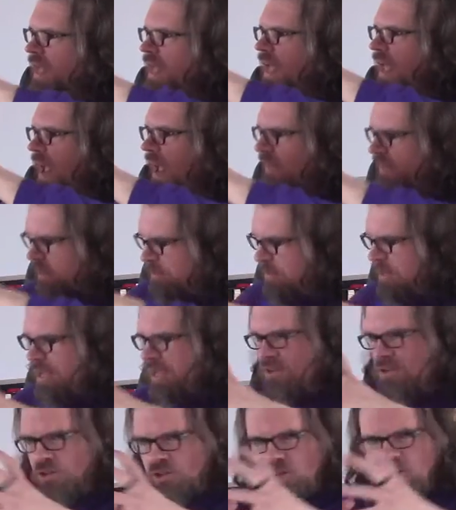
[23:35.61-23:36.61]
and they
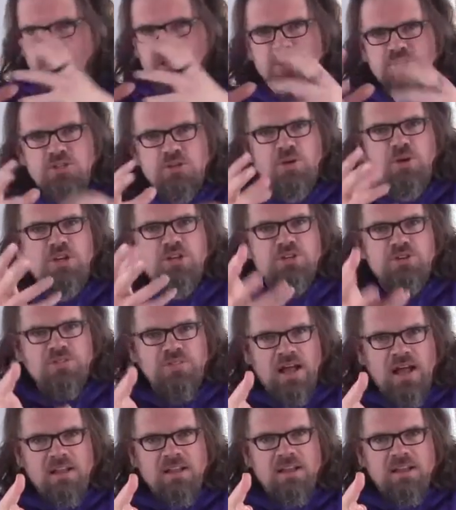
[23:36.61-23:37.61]
begin to look at you because you're
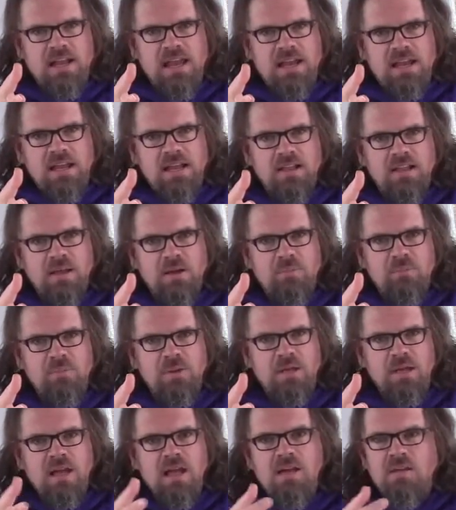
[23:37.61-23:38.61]
validating
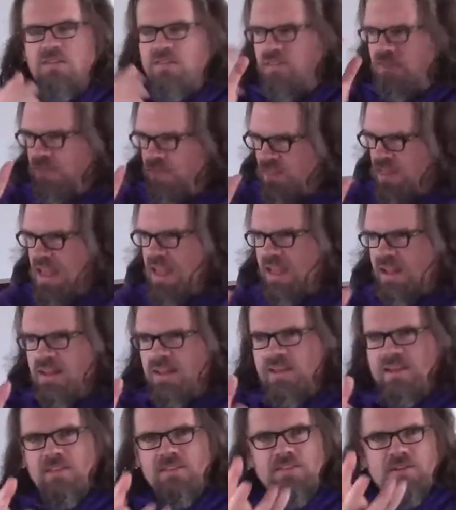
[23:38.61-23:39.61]
them,
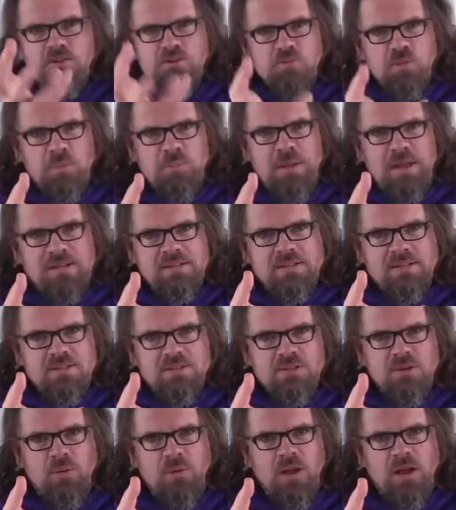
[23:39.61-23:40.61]
then there's
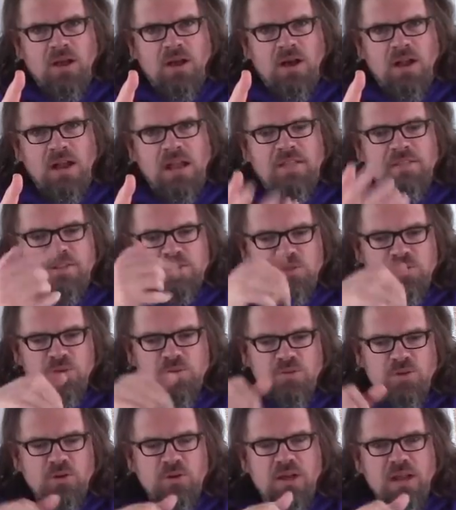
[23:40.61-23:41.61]
repentance going on. And the two
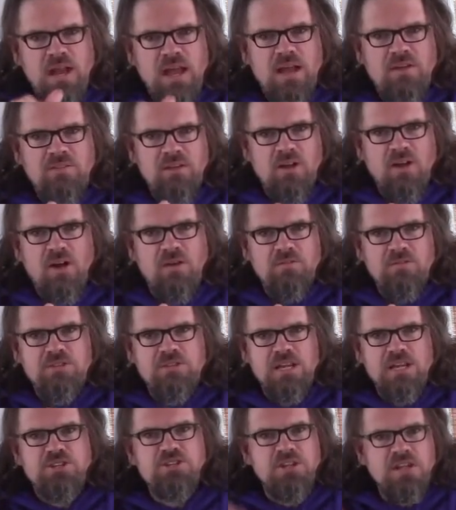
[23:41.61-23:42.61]
of you can have a
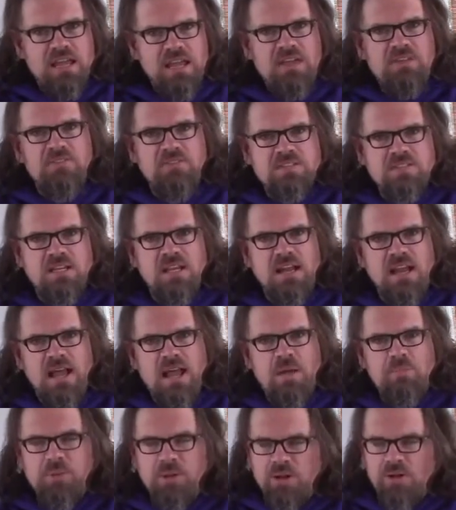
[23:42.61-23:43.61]
conversation if it's going to
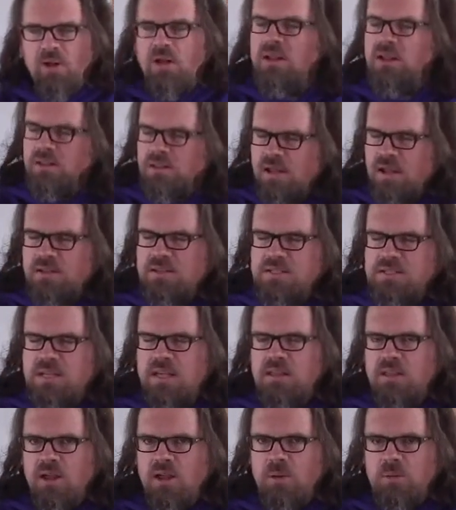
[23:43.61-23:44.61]
happen at all. Not to
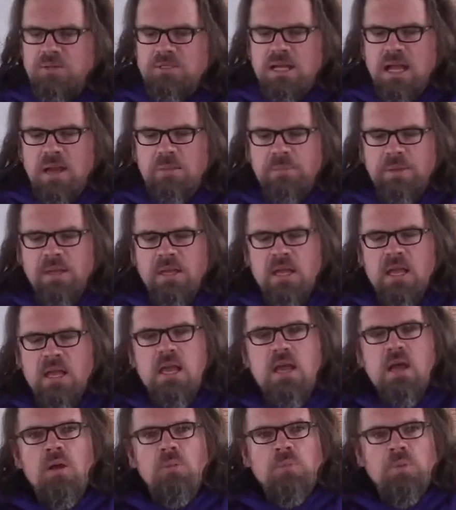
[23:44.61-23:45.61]
say they always happen.
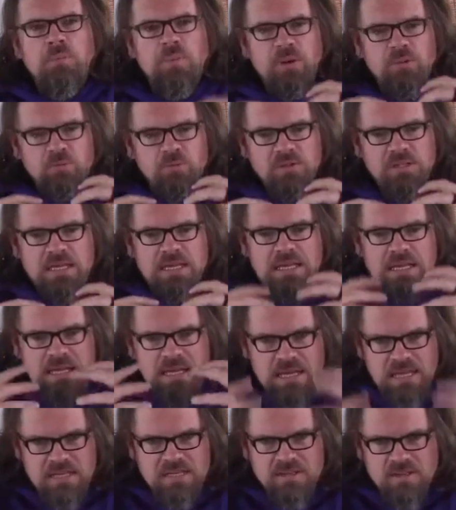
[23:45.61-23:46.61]
But by really
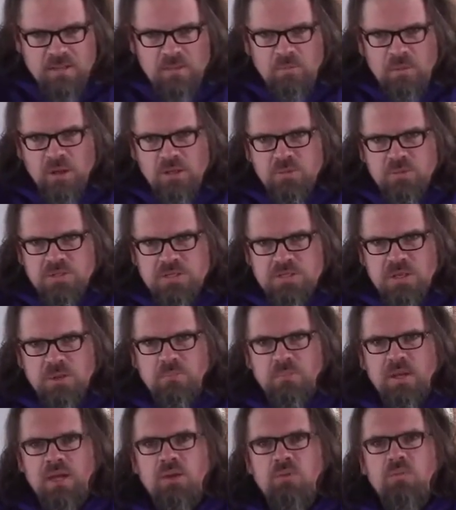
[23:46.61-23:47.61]
getting into the mud with
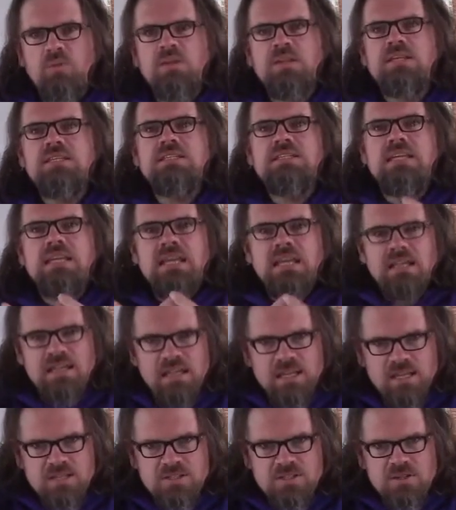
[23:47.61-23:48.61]
somebody, really seeing
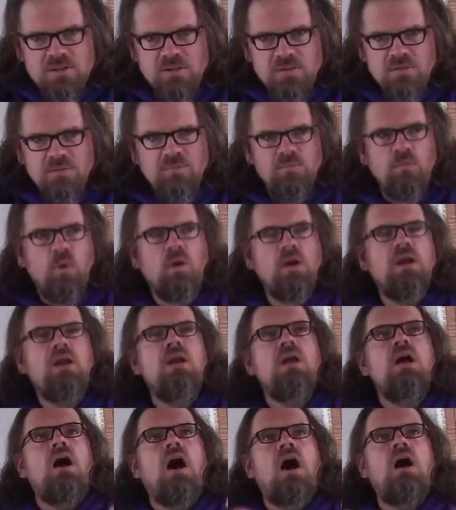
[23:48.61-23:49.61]
things, or
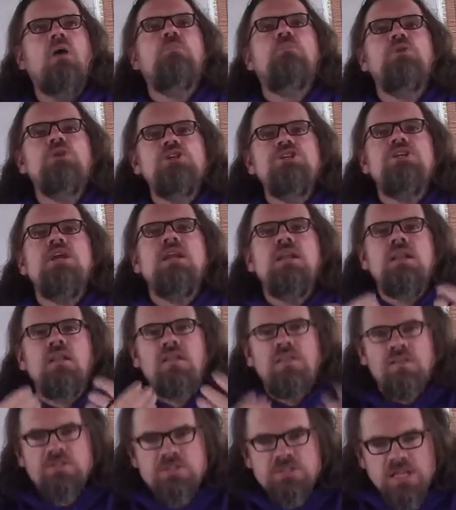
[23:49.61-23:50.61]
appreciating that
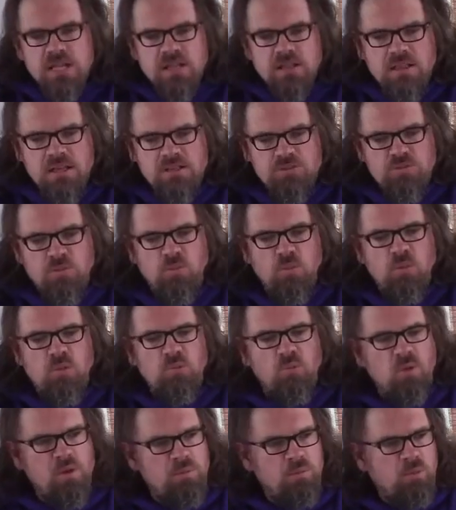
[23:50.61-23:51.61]
they're seeing things from
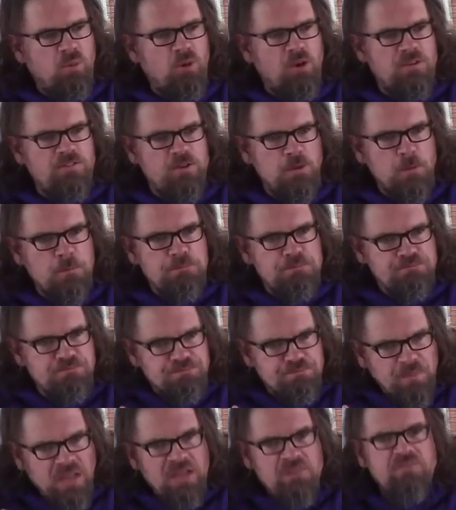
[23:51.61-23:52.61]
one point of view,
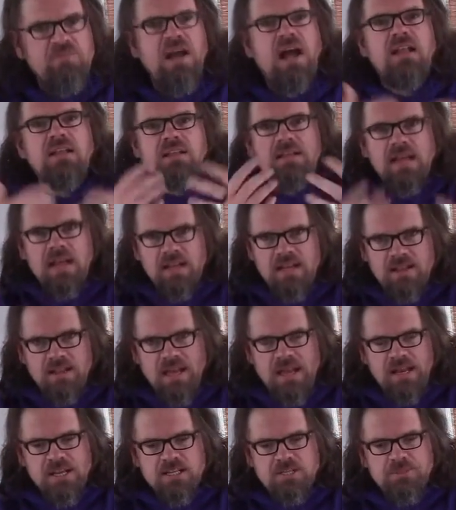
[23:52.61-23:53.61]
and validating
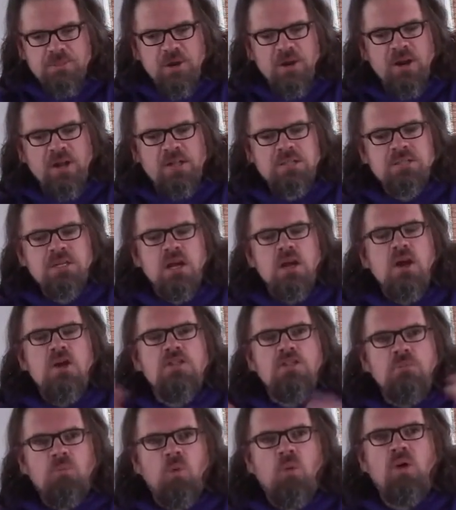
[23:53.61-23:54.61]
that experience,
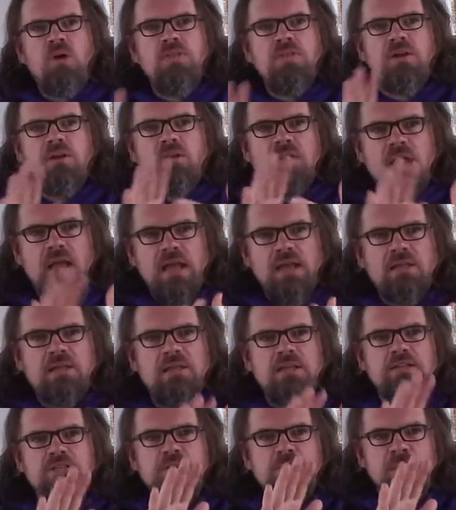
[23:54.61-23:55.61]
the more they're
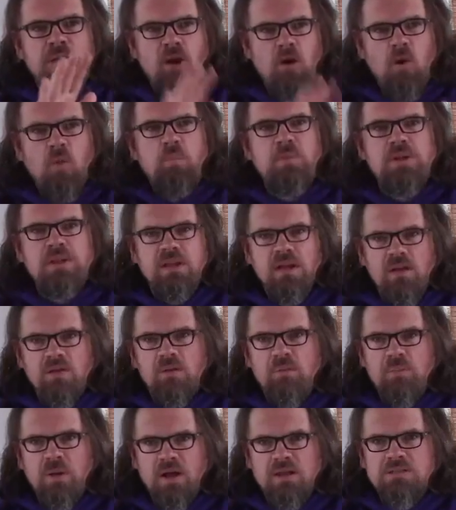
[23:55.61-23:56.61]
likely to be open to
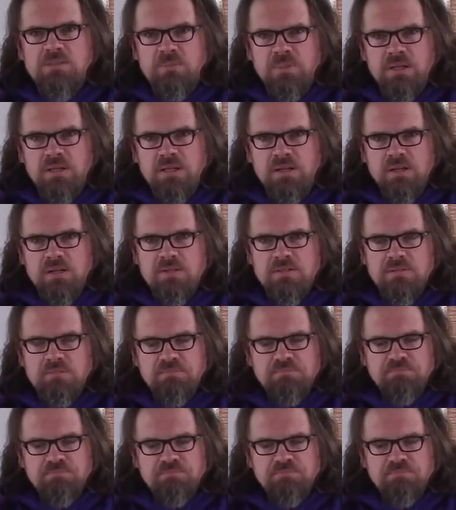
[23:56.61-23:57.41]
other possibilities.